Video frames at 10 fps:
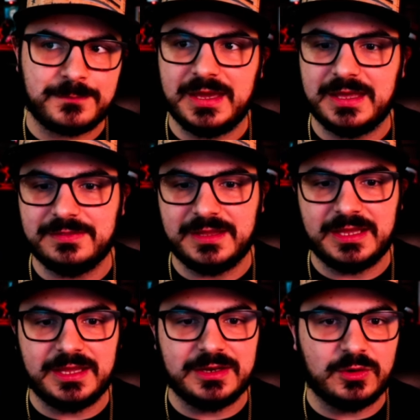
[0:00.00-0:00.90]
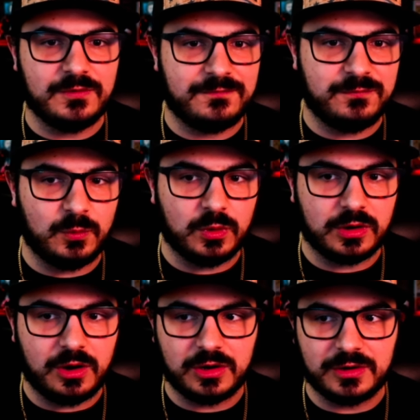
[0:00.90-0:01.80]
And then for
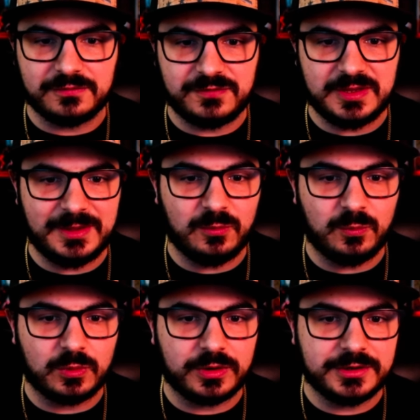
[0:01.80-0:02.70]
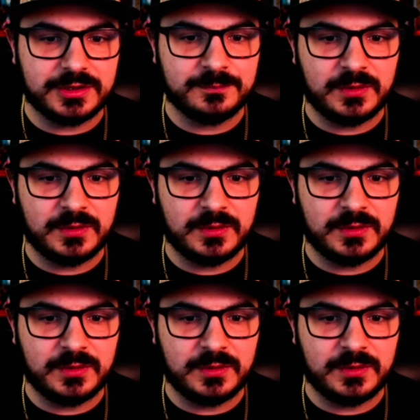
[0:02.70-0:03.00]
our female warrior,